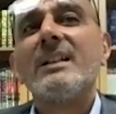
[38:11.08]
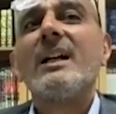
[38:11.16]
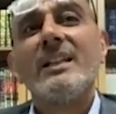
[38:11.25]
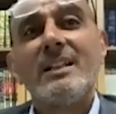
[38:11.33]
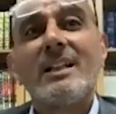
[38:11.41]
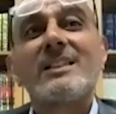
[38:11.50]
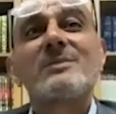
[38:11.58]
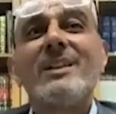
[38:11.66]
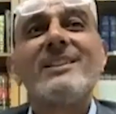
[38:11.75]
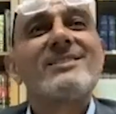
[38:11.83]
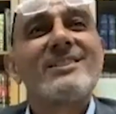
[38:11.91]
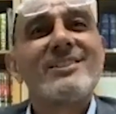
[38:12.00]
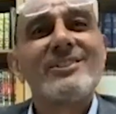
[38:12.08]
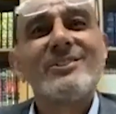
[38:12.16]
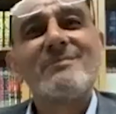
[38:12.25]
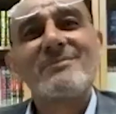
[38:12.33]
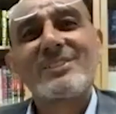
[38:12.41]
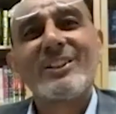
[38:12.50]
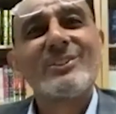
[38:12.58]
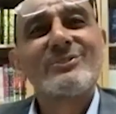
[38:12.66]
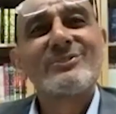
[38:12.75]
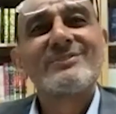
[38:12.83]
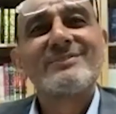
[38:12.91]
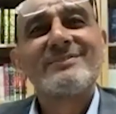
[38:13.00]
And he explains it to you
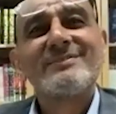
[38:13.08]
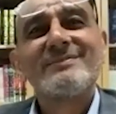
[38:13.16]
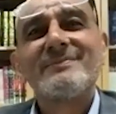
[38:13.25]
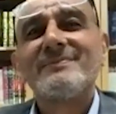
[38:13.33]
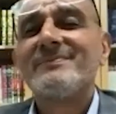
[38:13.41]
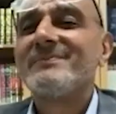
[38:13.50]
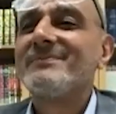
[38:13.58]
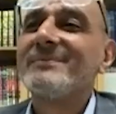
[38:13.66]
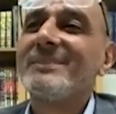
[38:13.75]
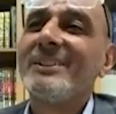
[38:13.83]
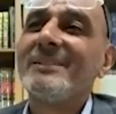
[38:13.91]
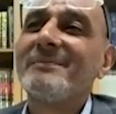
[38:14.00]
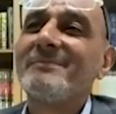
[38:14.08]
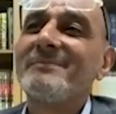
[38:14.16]
himself. Yeah.